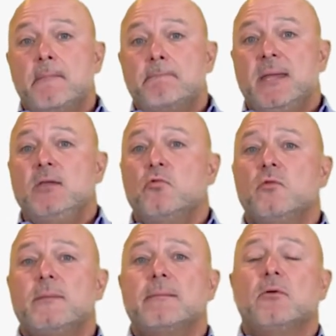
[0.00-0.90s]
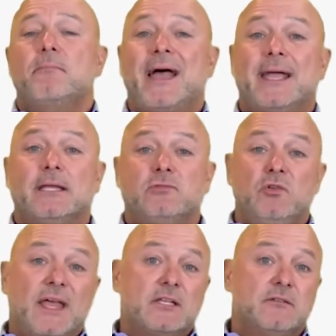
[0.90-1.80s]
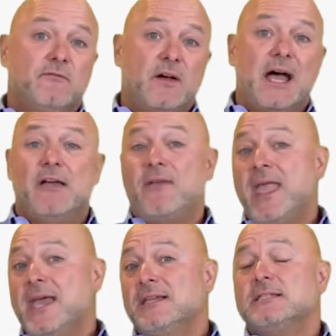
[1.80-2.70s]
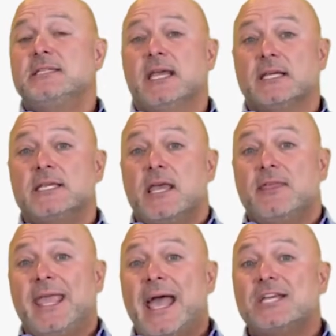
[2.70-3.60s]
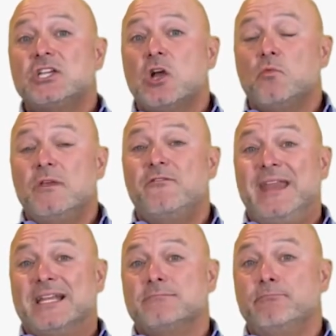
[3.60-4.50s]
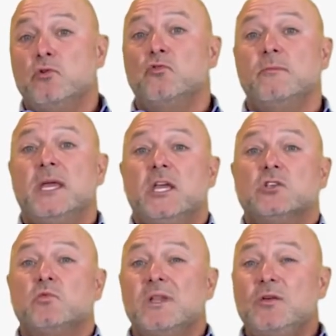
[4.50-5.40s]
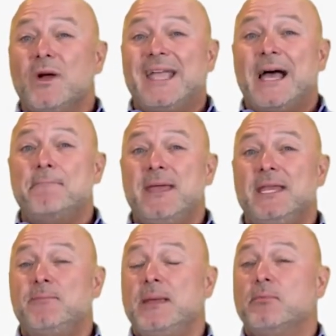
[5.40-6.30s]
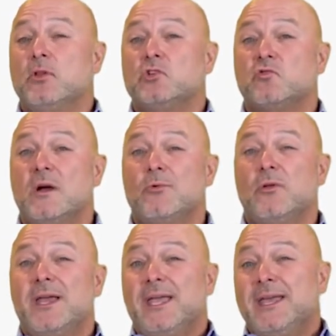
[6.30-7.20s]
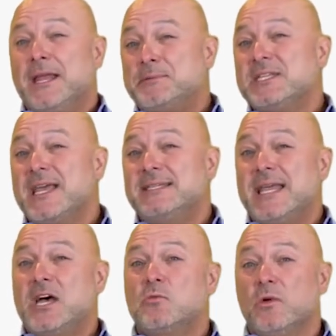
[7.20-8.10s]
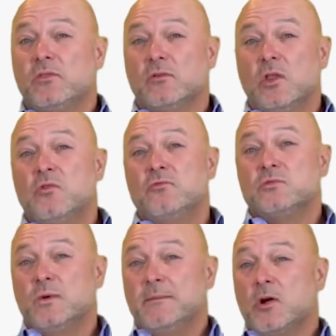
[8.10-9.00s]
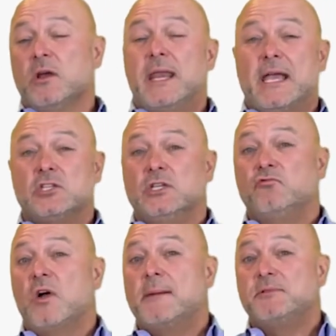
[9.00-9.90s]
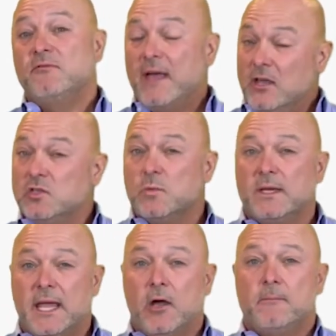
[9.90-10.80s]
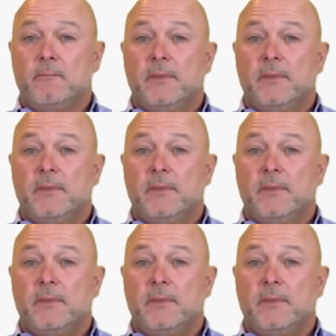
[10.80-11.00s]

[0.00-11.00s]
Many will remember back in 2005 and in 2006, the cash-out refinance boom is really what got many people in trouble and upside down with their loans when the market actually dropped and values went down.